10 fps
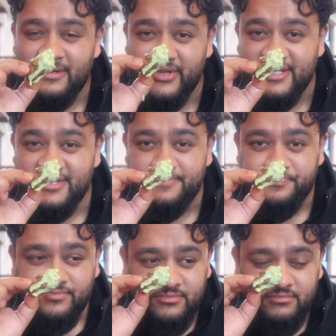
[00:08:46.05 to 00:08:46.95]
This
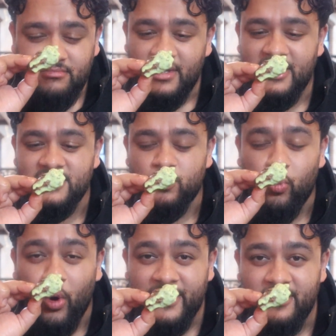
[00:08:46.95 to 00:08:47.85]
is
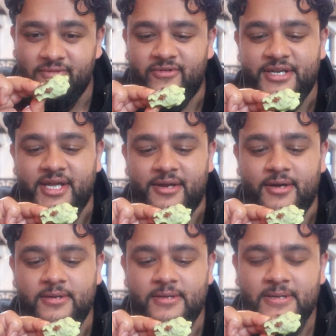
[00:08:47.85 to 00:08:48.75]
wonderfully tender.